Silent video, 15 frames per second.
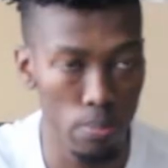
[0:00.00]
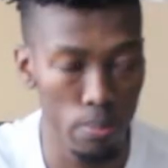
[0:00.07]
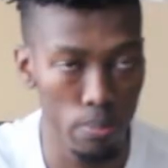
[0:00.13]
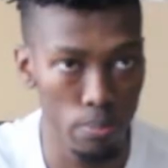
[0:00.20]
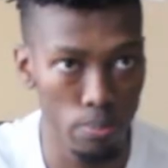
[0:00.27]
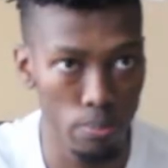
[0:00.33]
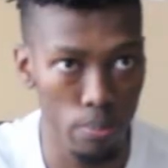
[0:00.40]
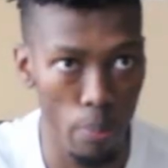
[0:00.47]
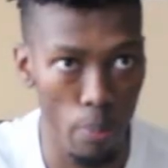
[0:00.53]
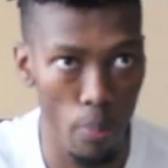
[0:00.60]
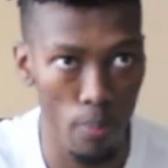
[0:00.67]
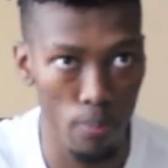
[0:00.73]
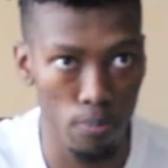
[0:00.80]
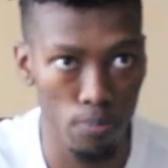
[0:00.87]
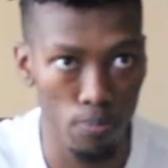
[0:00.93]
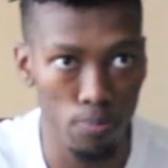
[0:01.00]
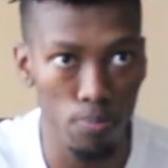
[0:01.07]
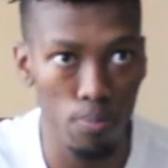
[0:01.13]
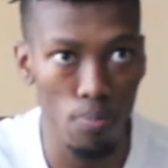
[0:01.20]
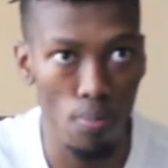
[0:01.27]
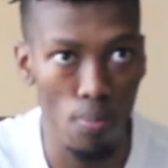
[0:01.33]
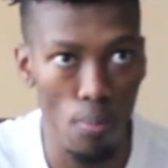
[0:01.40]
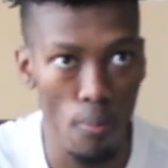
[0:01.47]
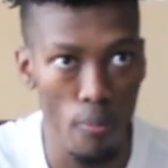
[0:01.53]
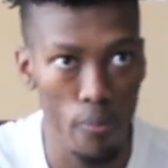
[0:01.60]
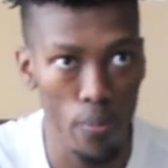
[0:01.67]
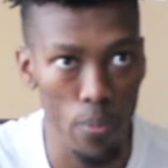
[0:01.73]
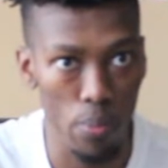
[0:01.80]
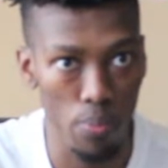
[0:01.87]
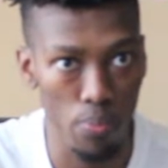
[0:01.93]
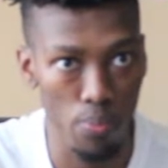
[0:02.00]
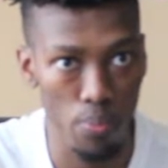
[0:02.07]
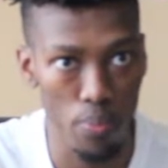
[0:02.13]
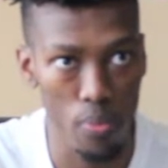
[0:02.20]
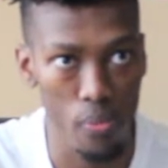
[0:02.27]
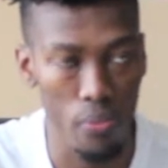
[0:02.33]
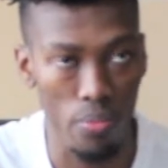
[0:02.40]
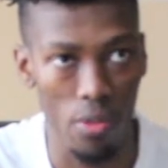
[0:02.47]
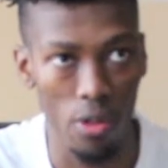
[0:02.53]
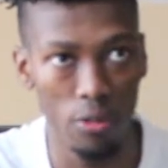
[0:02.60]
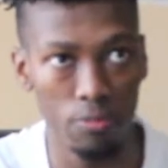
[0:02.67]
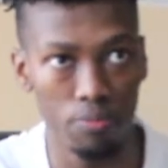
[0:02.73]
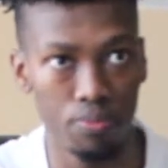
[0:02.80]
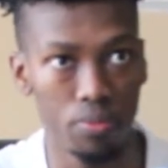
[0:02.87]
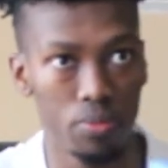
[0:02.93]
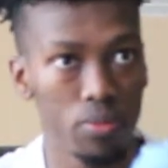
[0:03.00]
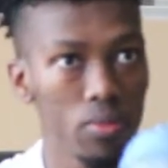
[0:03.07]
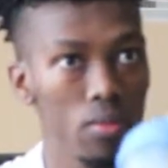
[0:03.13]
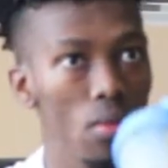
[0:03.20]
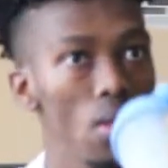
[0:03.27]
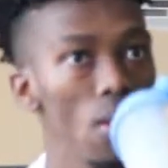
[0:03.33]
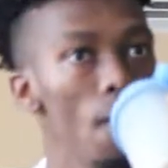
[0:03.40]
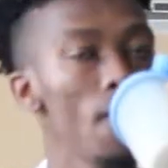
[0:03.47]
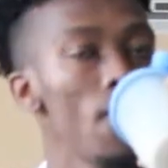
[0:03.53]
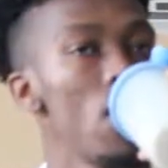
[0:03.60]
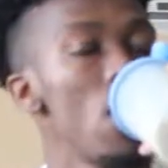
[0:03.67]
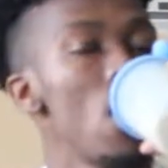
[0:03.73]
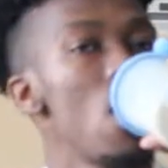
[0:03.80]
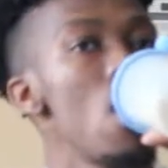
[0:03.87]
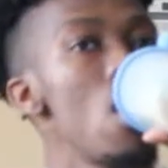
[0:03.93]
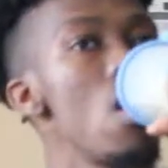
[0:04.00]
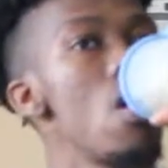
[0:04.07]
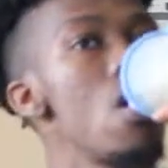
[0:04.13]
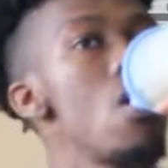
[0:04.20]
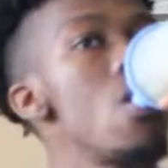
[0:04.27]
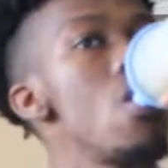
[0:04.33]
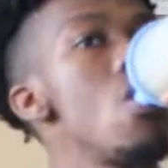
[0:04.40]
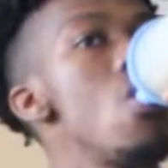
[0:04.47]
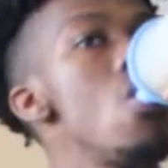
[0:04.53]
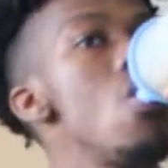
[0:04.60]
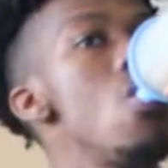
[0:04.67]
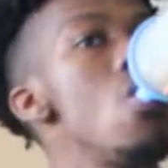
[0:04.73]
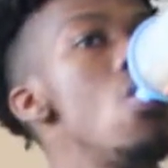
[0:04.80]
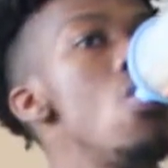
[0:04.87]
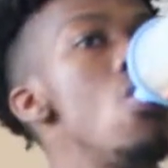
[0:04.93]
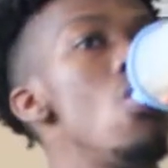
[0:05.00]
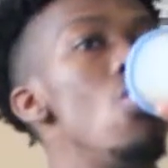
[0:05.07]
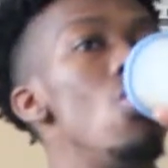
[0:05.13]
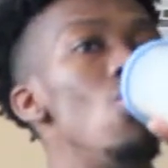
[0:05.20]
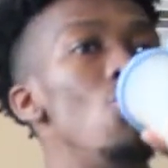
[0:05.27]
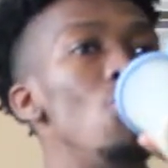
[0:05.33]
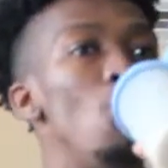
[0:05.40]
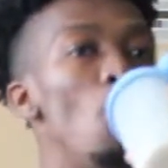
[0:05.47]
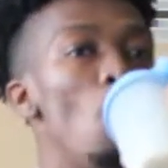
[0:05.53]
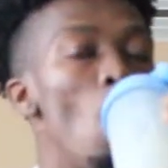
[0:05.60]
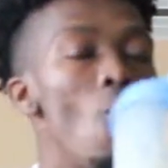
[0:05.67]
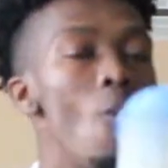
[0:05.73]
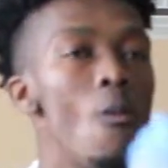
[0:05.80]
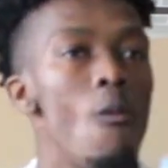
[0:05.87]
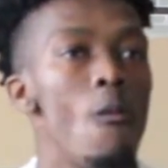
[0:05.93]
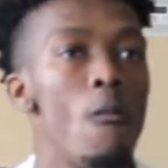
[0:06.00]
I just focused on being good enough, and